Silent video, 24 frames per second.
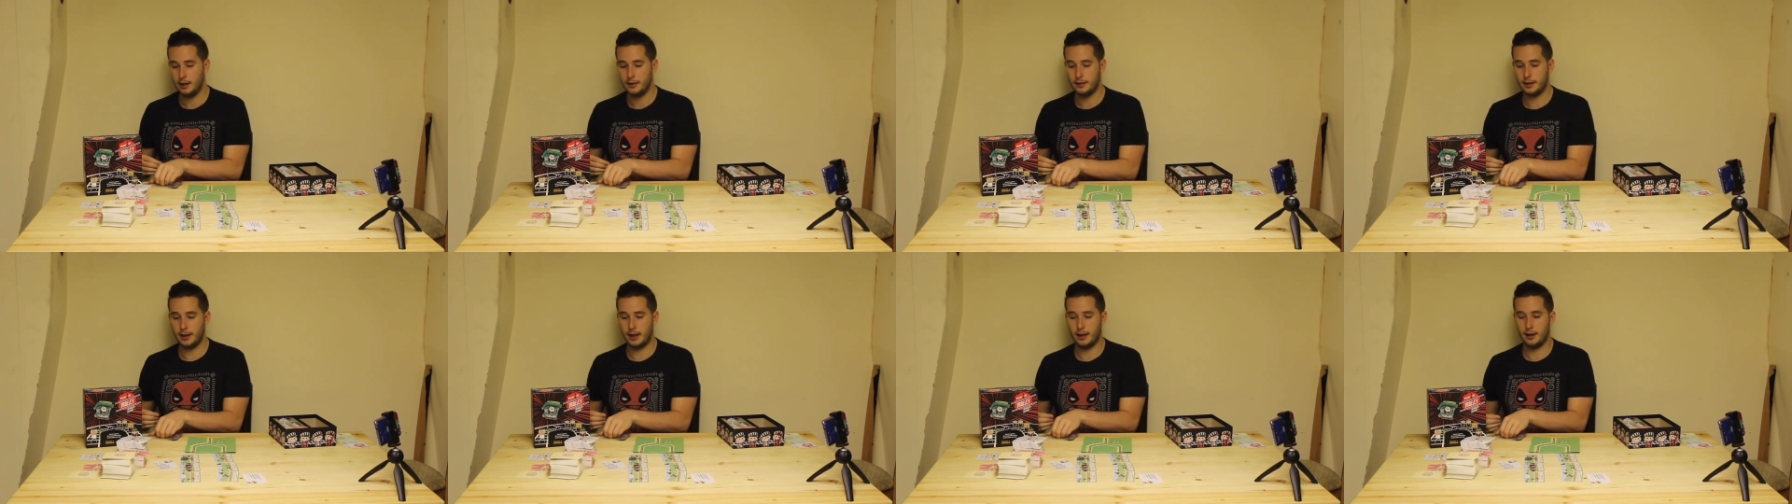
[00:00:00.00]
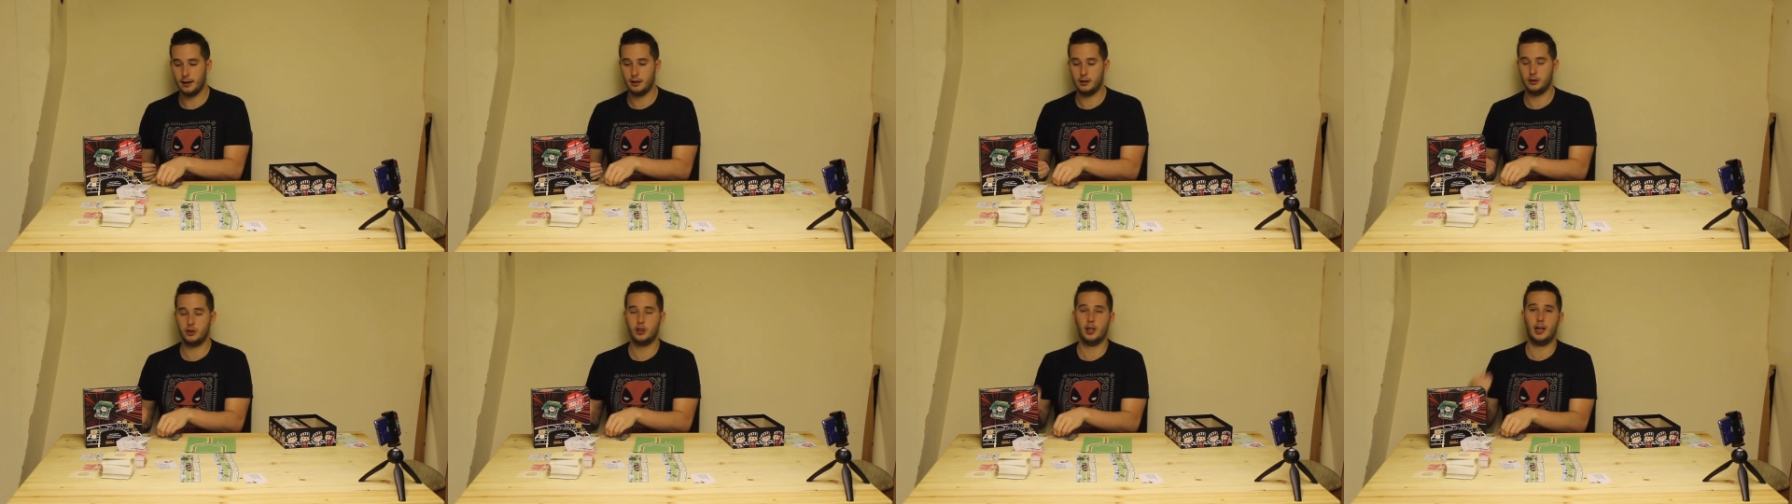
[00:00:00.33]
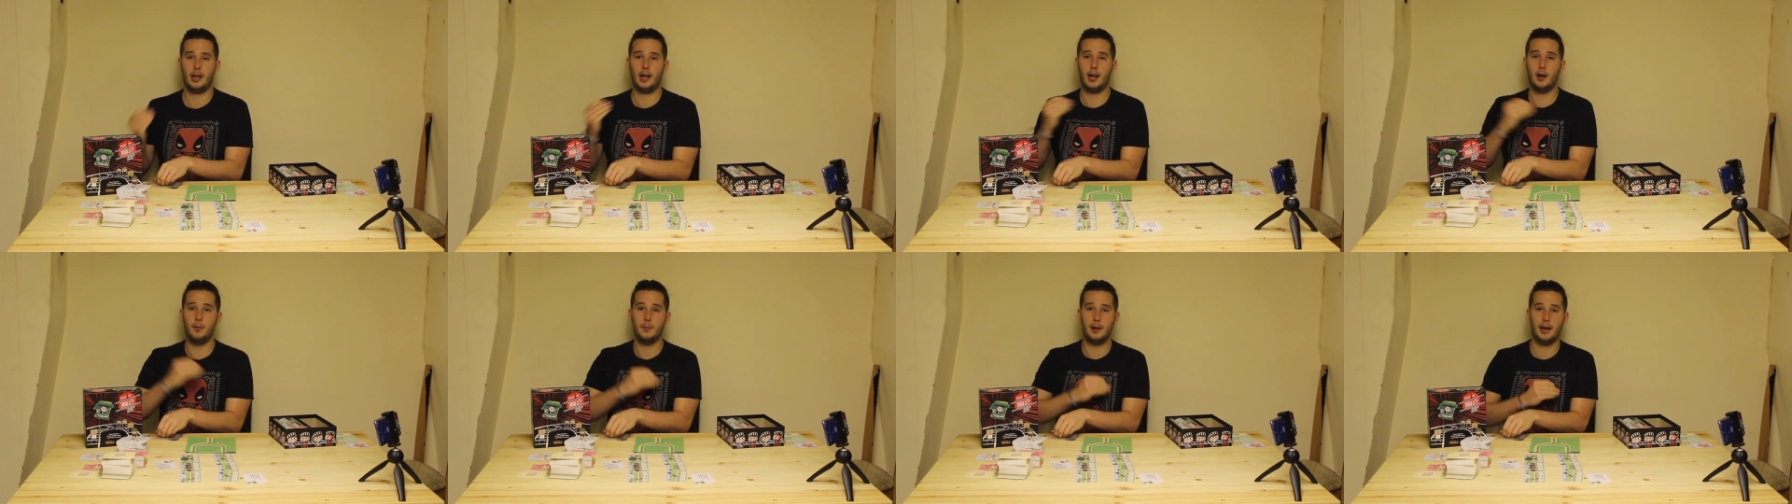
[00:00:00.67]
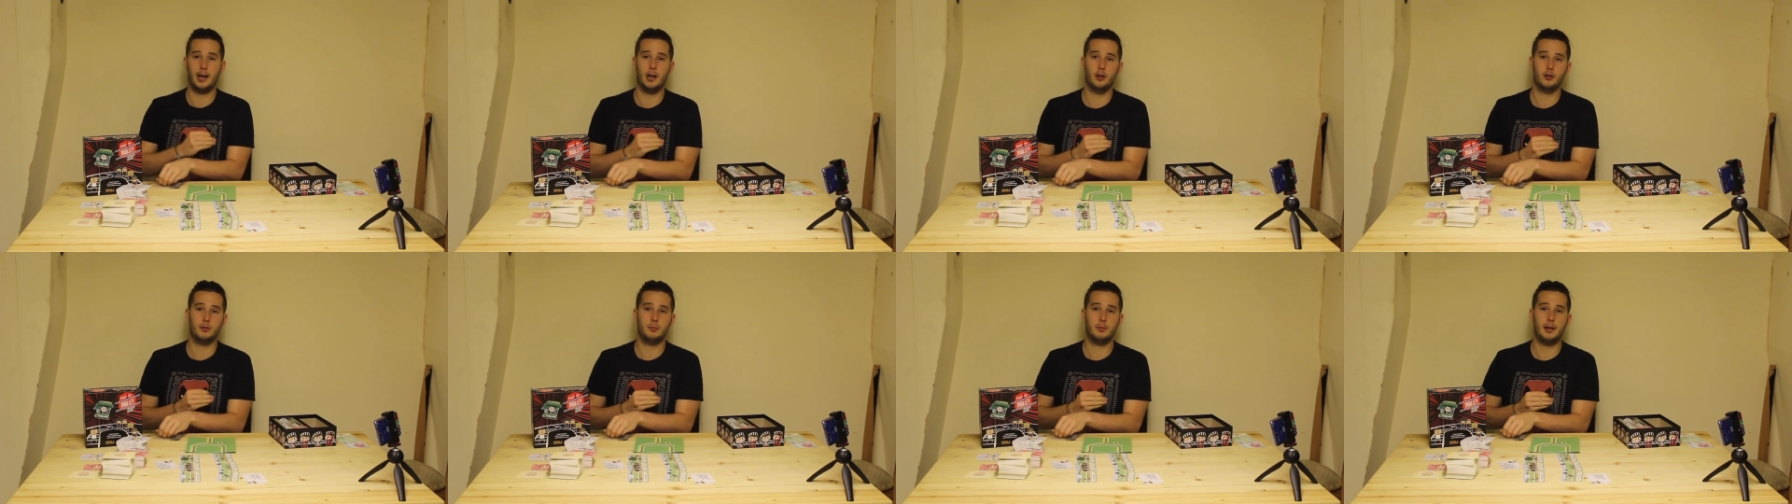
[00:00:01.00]
then check out my
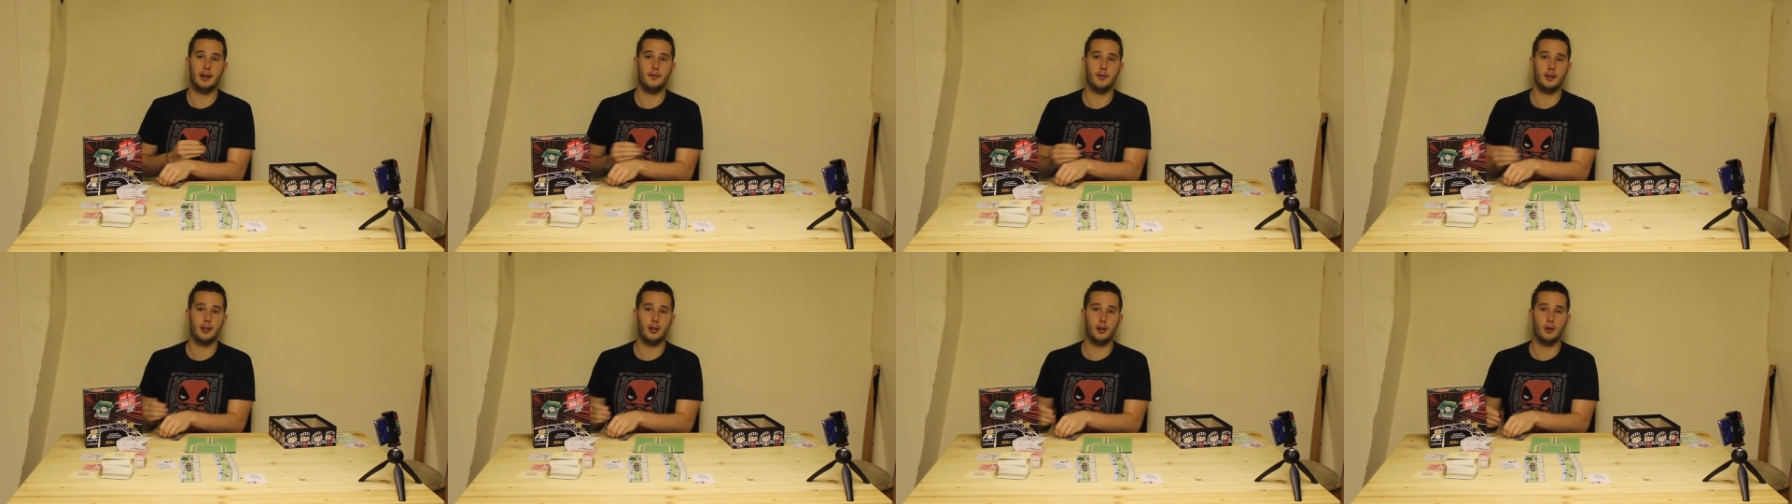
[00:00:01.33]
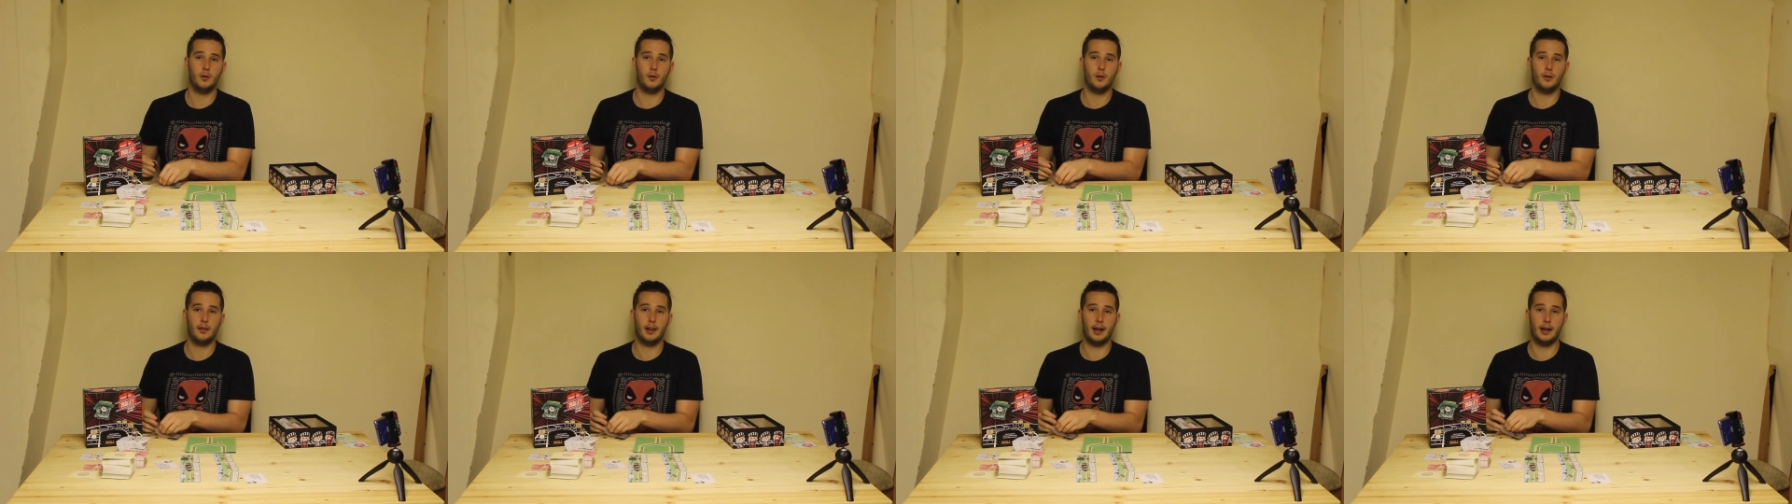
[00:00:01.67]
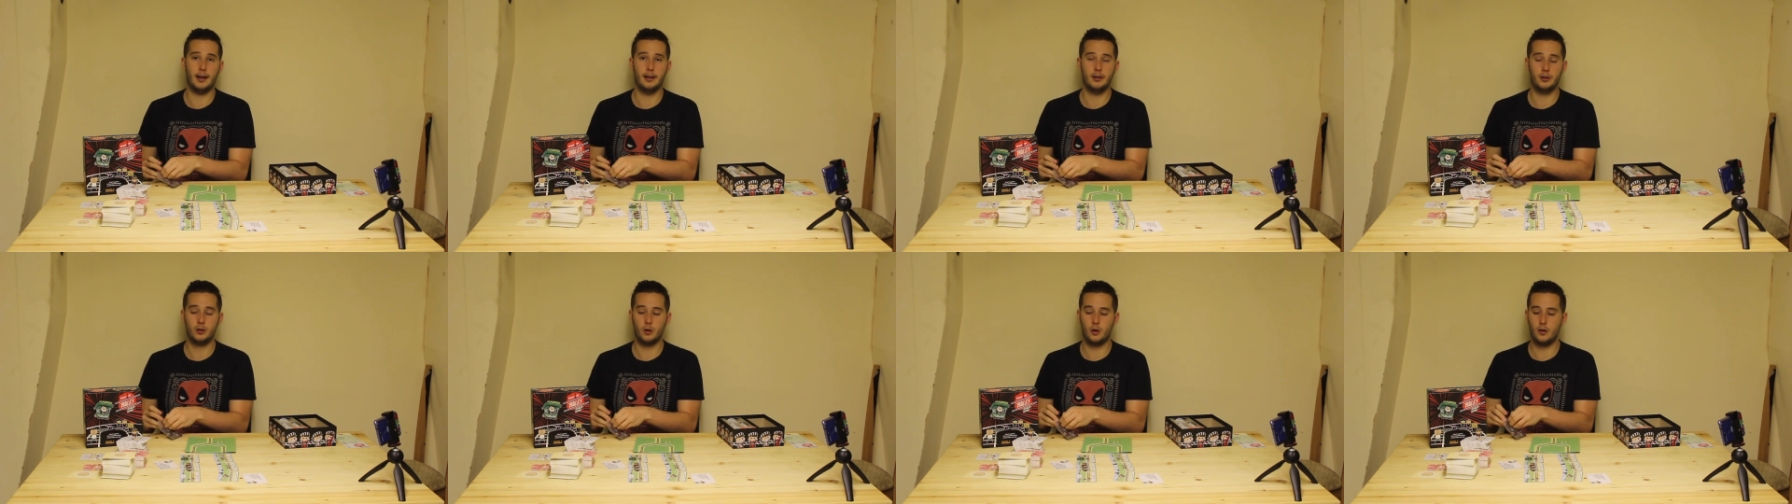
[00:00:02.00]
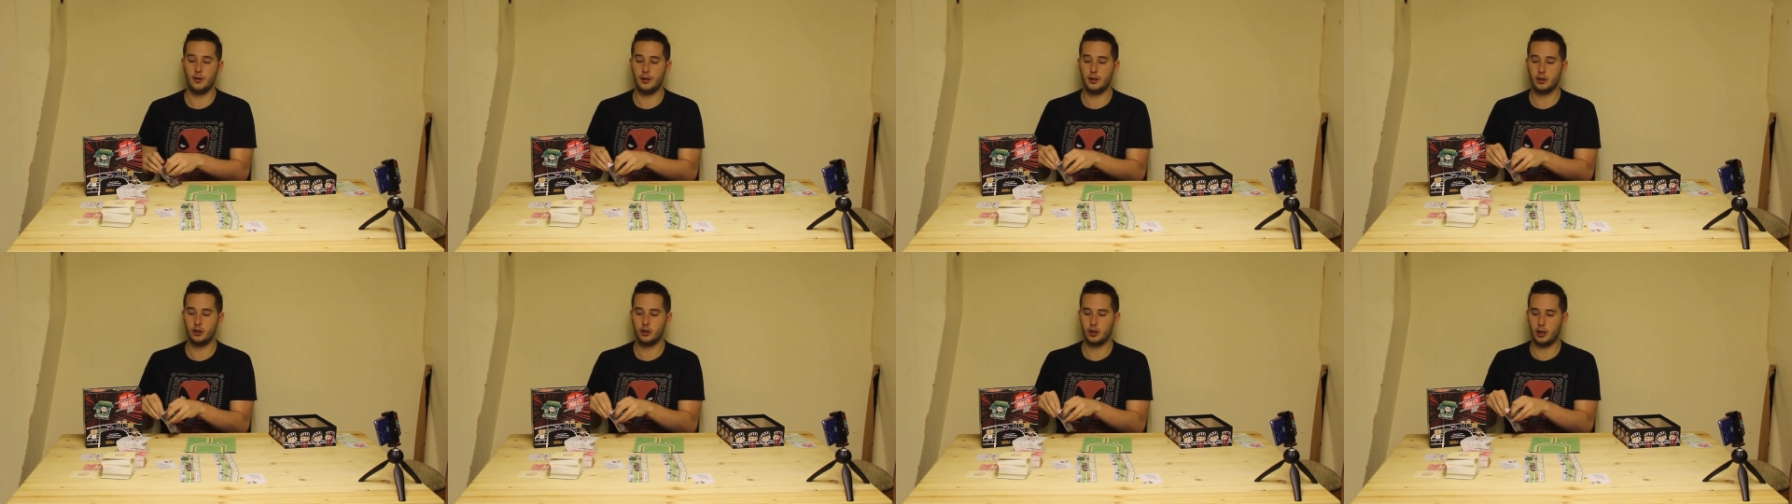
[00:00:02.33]
how to play video that is on
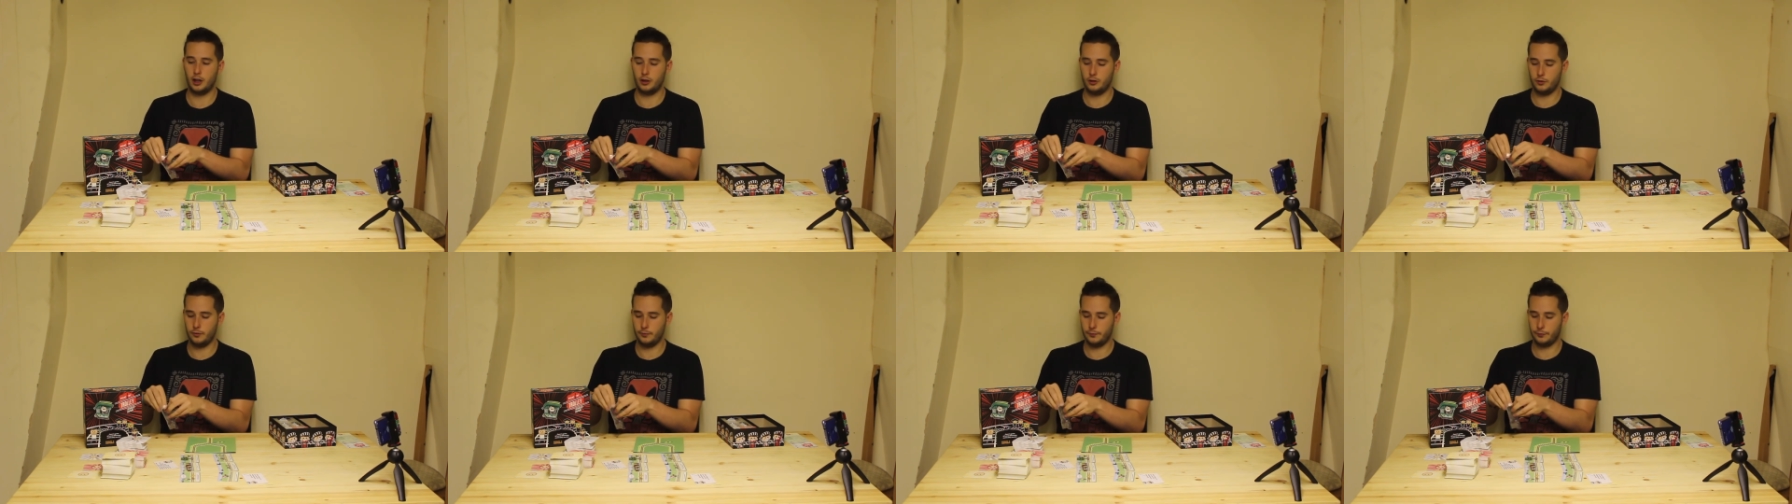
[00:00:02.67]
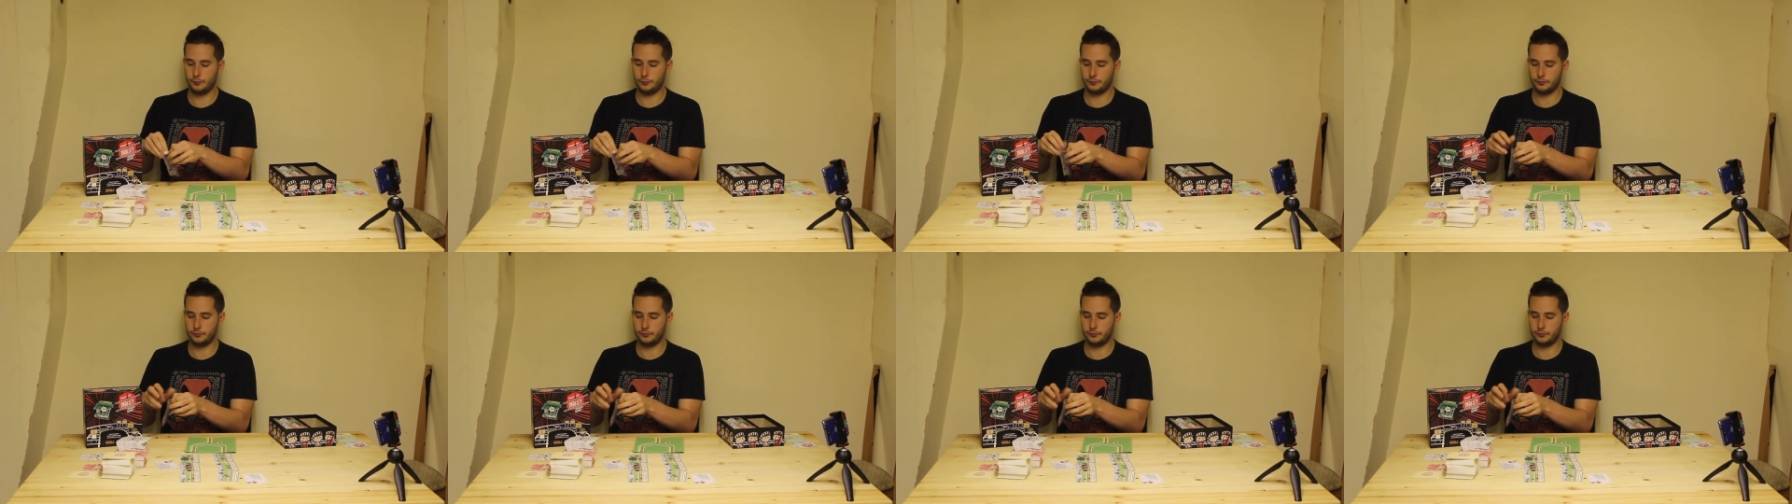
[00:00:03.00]
this channel.